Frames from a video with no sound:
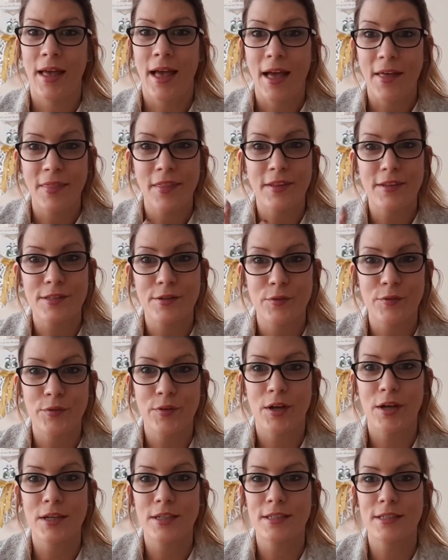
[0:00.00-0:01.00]
And that's the
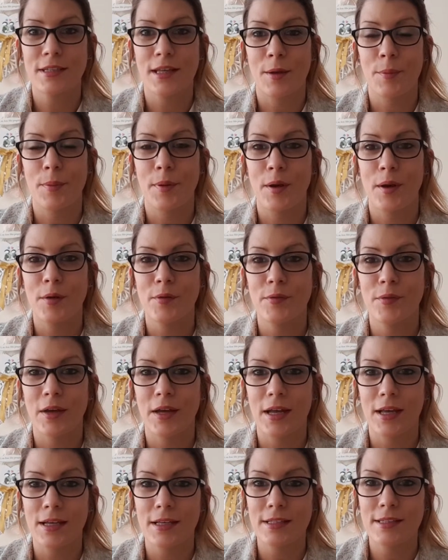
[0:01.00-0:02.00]
first step of
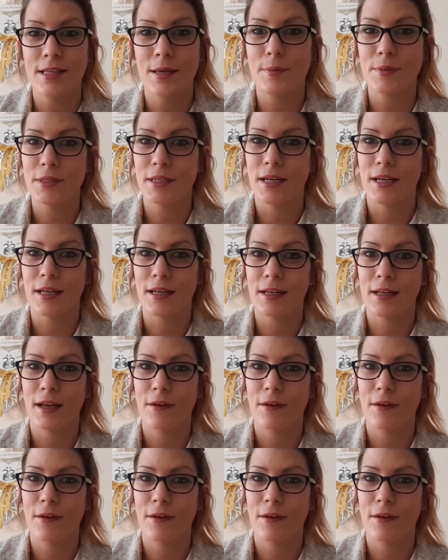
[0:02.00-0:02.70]
accepting it